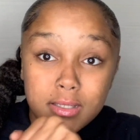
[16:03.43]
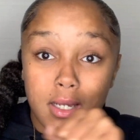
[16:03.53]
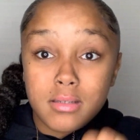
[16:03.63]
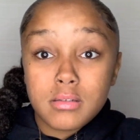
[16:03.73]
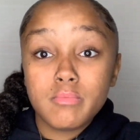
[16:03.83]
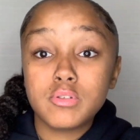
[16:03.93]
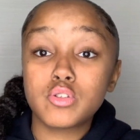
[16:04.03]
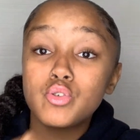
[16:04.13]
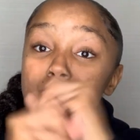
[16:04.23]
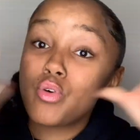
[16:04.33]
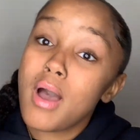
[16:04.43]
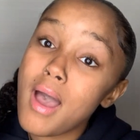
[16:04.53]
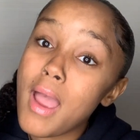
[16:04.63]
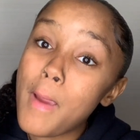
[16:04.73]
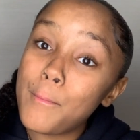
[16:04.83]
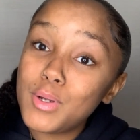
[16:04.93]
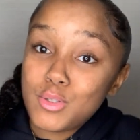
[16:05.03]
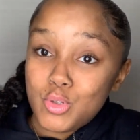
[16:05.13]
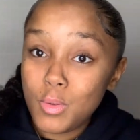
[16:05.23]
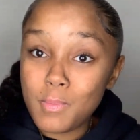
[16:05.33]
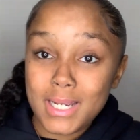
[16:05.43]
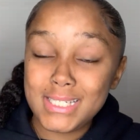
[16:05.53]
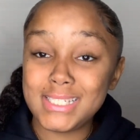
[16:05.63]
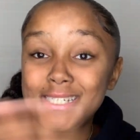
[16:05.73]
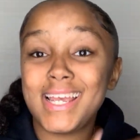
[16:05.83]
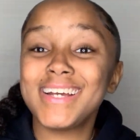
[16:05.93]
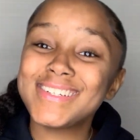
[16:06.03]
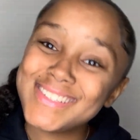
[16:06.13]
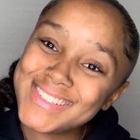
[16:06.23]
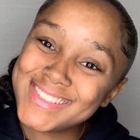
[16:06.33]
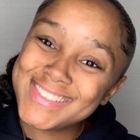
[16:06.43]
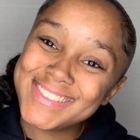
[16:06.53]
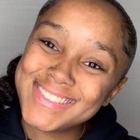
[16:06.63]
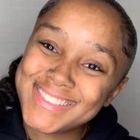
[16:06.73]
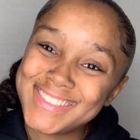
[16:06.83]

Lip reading: and subscribe to my channel.